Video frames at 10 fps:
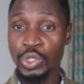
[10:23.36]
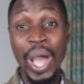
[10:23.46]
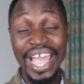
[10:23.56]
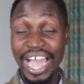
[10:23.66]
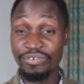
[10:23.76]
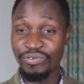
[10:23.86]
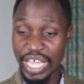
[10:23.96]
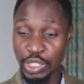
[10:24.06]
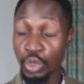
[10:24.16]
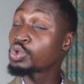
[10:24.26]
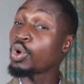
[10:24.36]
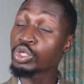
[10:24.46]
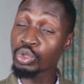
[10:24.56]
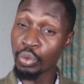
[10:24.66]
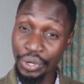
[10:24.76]
So I advise you to
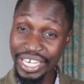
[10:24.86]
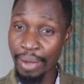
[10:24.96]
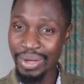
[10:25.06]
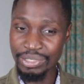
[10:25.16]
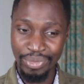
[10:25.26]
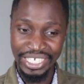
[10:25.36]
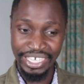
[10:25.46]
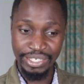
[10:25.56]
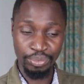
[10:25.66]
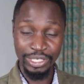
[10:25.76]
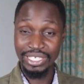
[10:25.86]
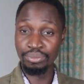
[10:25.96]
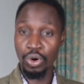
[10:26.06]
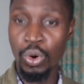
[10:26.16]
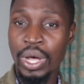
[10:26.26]
also read up as much as
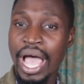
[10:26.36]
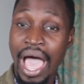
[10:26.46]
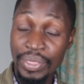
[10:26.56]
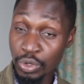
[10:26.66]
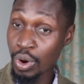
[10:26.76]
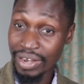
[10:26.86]
possible and then go